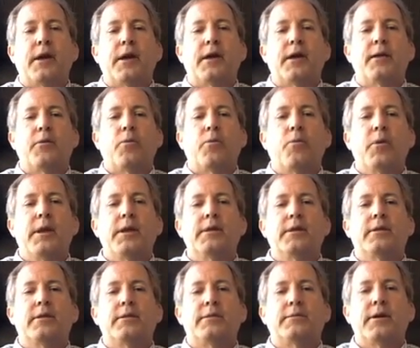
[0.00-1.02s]
And we
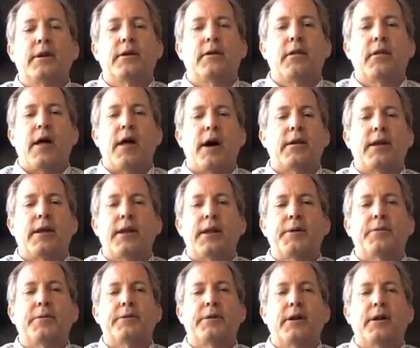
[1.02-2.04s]
didn't single out any
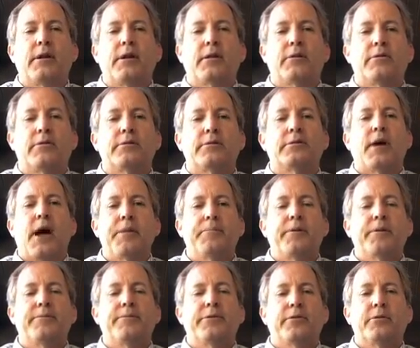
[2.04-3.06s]
particular type
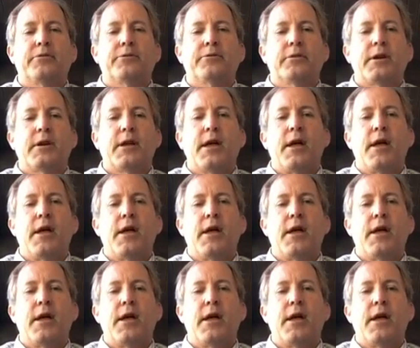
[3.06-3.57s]
of surgery.